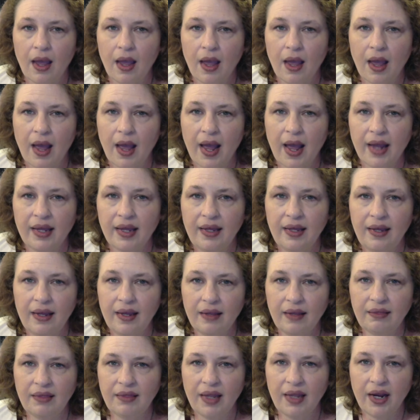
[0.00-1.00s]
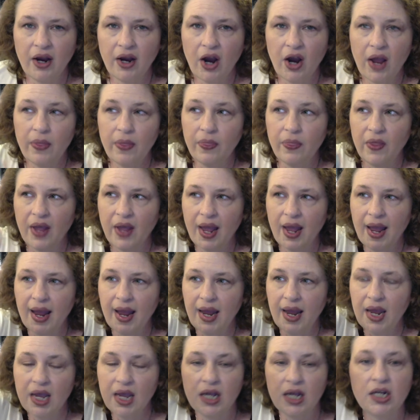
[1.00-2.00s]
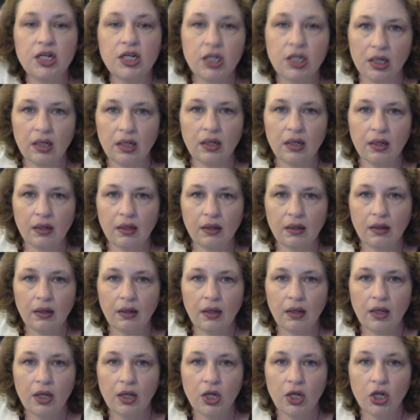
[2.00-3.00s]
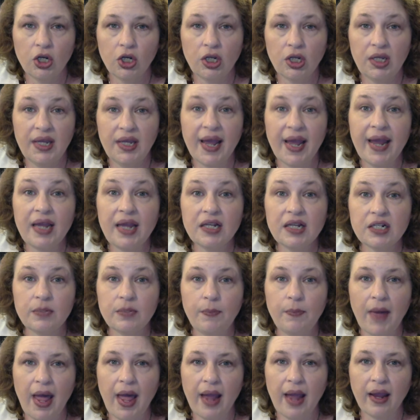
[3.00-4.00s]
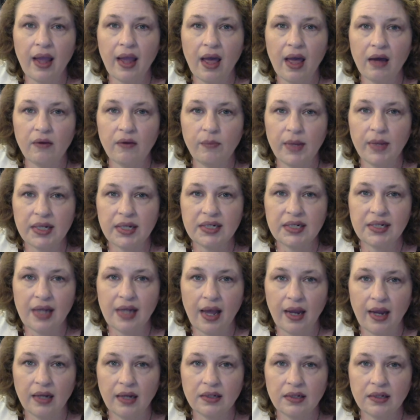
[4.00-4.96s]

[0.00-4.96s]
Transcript: I get there and the hand yanks back out of my sight.